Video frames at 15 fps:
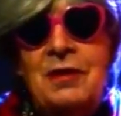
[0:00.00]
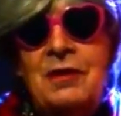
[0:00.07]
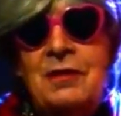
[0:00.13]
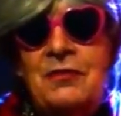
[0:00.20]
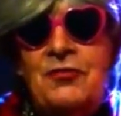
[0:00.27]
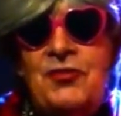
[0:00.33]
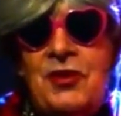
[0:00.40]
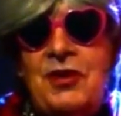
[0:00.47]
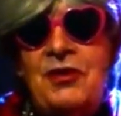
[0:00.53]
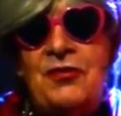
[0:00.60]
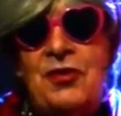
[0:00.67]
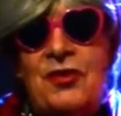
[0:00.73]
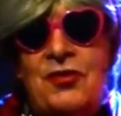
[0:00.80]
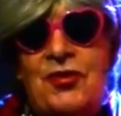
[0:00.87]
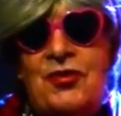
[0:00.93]

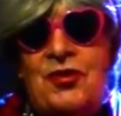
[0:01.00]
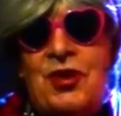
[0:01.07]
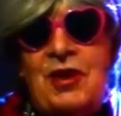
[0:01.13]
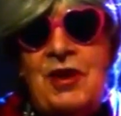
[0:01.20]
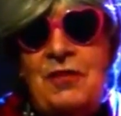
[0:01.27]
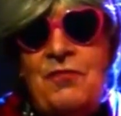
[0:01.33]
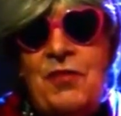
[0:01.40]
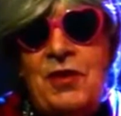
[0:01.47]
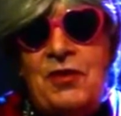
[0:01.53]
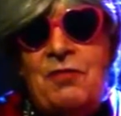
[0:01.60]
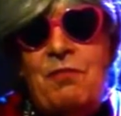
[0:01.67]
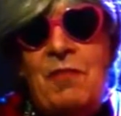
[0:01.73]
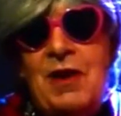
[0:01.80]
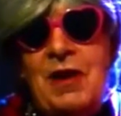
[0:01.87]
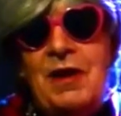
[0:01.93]
Jesus saved this
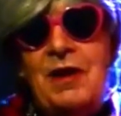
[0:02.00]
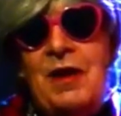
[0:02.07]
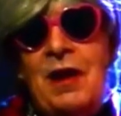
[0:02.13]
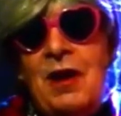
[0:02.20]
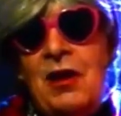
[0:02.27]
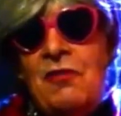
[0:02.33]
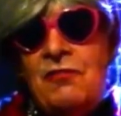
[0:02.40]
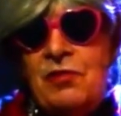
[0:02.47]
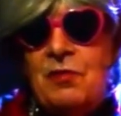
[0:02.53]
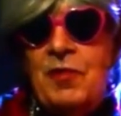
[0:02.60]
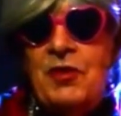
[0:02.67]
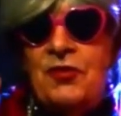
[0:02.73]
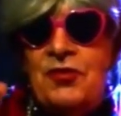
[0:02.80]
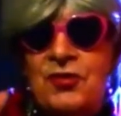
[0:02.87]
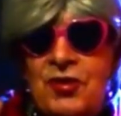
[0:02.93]
man from
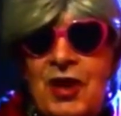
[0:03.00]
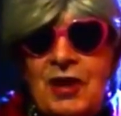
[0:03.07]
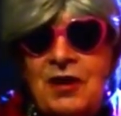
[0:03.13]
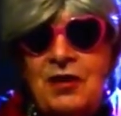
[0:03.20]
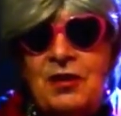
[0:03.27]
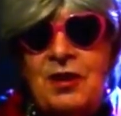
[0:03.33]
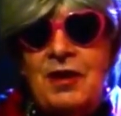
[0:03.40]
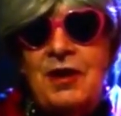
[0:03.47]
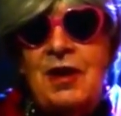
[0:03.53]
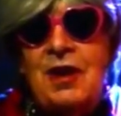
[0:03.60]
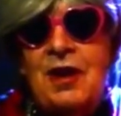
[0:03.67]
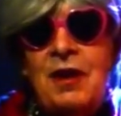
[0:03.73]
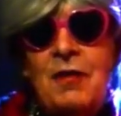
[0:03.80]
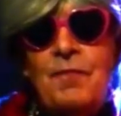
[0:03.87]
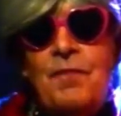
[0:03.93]
insanity
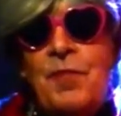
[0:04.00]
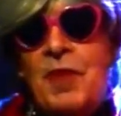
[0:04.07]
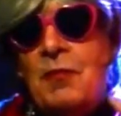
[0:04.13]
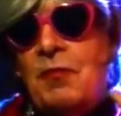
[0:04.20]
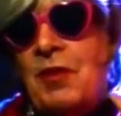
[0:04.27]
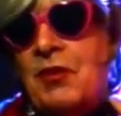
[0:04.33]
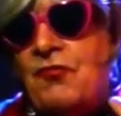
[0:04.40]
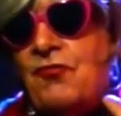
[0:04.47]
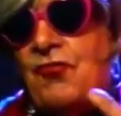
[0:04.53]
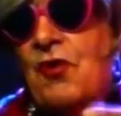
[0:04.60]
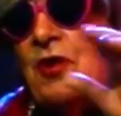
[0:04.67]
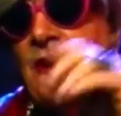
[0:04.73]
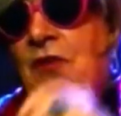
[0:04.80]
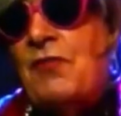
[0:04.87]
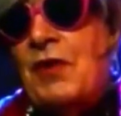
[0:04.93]
by
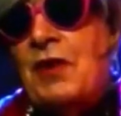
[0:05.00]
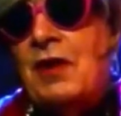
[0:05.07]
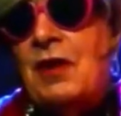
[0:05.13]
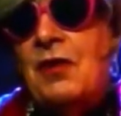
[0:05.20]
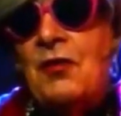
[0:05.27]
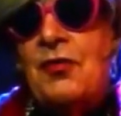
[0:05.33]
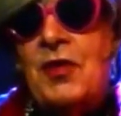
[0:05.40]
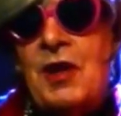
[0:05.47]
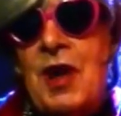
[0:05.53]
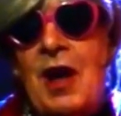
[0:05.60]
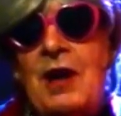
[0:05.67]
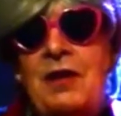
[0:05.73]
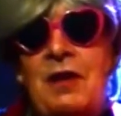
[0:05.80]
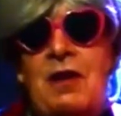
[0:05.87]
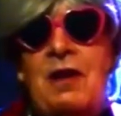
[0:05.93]
driving the
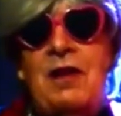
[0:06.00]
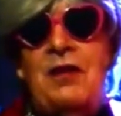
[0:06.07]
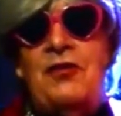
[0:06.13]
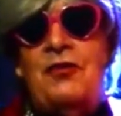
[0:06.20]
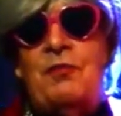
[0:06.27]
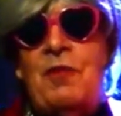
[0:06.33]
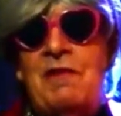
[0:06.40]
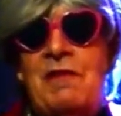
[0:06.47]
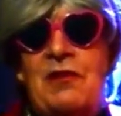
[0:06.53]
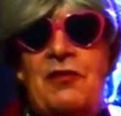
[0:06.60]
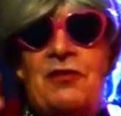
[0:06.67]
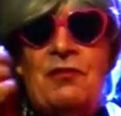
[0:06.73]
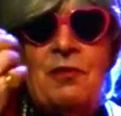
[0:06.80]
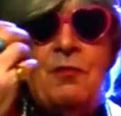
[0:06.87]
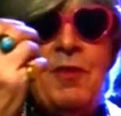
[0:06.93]
unclean spirits
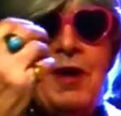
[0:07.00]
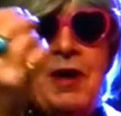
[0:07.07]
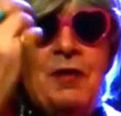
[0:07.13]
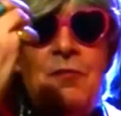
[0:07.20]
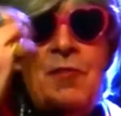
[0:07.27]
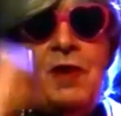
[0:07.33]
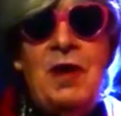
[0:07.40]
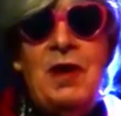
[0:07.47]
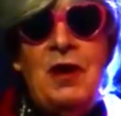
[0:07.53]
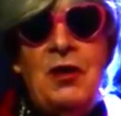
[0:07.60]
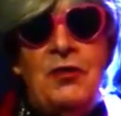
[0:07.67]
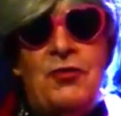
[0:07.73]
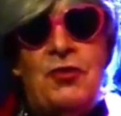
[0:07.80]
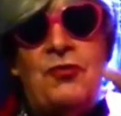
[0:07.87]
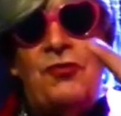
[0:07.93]
from him
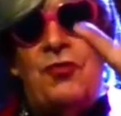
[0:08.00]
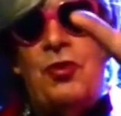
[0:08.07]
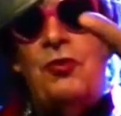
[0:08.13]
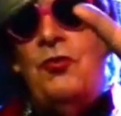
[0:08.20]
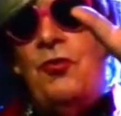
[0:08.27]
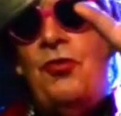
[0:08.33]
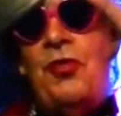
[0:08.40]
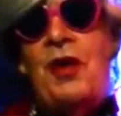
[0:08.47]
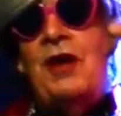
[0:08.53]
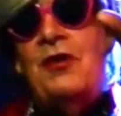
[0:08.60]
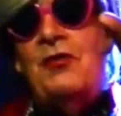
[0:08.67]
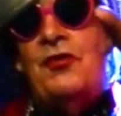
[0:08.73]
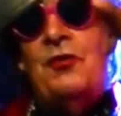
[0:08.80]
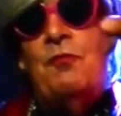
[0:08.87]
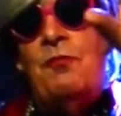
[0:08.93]
to
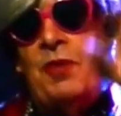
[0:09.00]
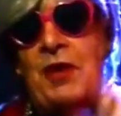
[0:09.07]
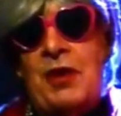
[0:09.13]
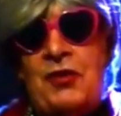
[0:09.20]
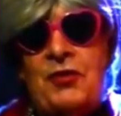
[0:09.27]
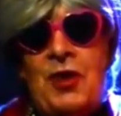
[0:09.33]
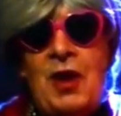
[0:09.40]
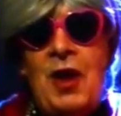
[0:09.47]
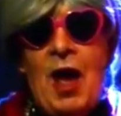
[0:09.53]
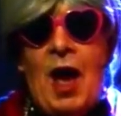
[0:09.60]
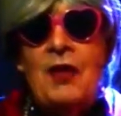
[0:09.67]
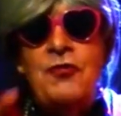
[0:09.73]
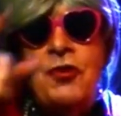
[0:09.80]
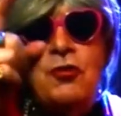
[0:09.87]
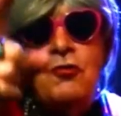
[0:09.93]
2,000 pigs.
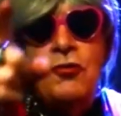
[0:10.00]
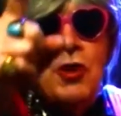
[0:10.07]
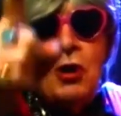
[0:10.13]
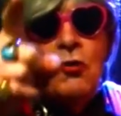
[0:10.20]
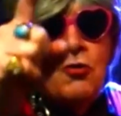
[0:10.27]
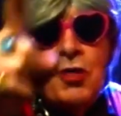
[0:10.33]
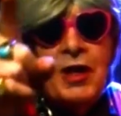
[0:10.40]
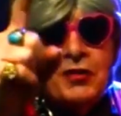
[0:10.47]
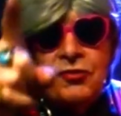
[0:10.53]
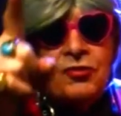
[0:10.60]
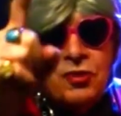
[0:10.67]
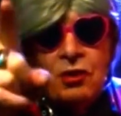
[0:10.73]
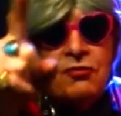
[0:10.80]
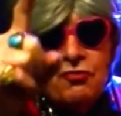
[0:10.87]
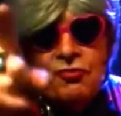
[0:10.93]
And that's
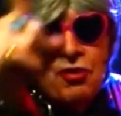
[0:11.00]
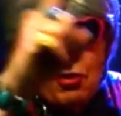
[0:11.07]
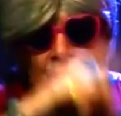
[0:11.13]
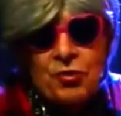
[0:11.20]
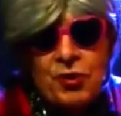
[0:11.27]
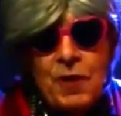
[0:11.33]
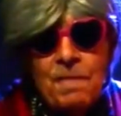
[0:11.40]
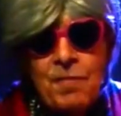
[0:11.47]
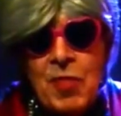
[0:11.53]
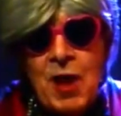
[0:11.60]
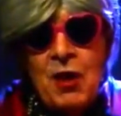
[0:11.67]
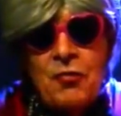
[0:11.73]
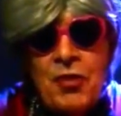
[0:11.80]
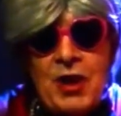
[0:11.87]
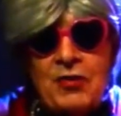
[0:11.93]
the truth.
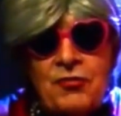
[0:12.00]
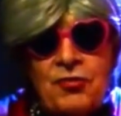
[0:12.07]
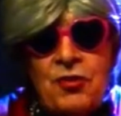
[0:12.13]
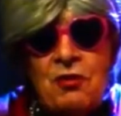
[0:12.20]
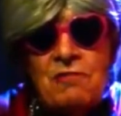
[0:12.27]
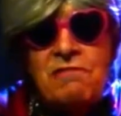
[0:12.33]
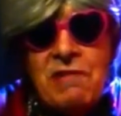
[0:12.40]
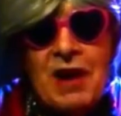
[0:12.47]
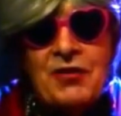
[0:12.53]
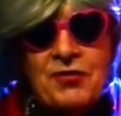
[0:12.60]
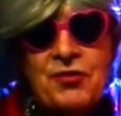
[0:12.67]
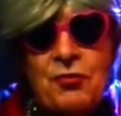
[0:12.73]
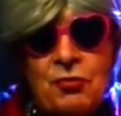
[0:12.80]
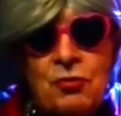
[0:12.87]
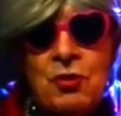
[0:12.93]
That's the
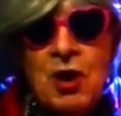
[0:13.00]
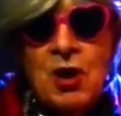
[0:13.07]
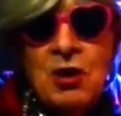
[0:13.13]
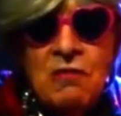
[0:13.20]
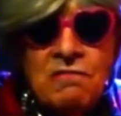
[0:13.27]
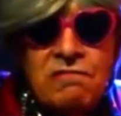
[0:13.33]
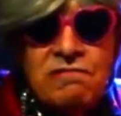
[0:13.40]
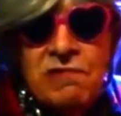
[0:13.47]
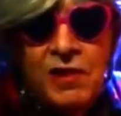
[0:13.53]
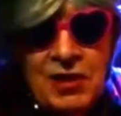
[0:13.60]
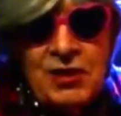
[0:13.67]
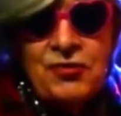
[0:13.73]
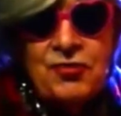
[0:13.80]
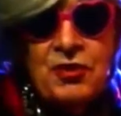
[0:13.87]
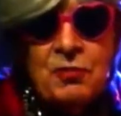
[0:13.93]
rational,
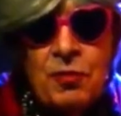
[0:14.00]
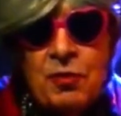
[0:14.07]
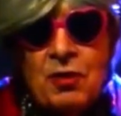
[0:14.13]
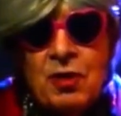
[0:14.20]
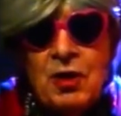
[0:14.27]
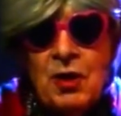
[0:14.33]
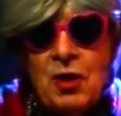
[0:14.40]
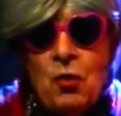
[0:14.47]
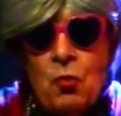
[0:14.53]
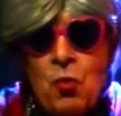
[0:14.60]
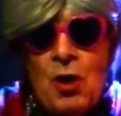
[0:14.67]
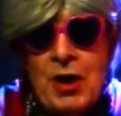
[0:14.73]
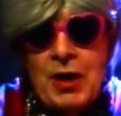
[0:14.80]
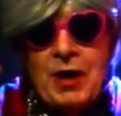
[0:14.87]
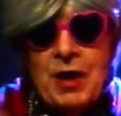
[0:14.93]
reasonable
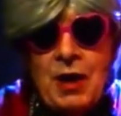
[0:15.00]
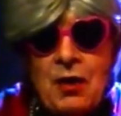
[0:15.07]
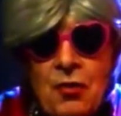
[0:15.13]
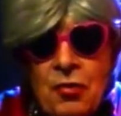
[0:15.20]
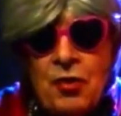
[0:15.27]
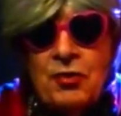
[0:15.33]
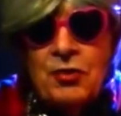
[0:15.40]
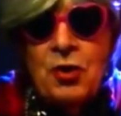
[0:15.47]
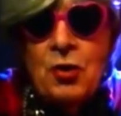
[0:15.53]
way that